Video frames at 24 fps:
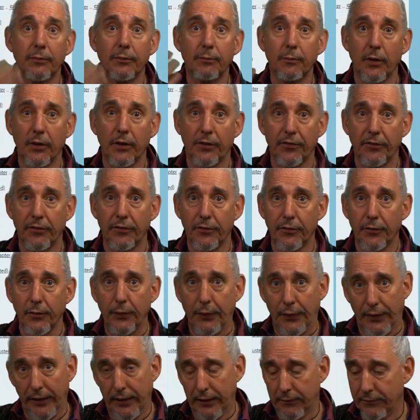watch the
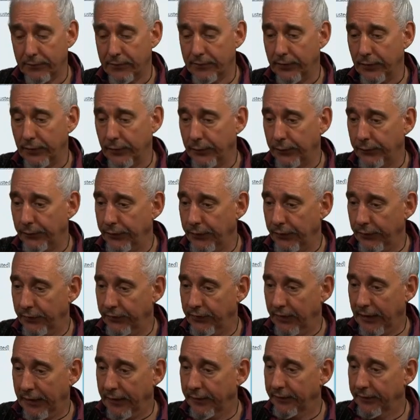story unfold
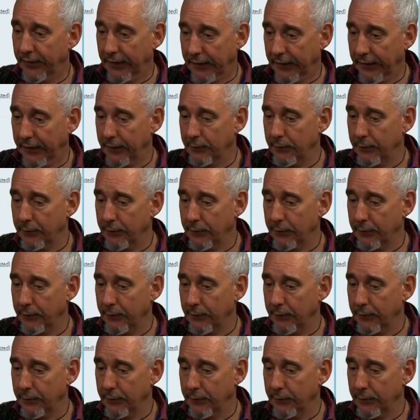using the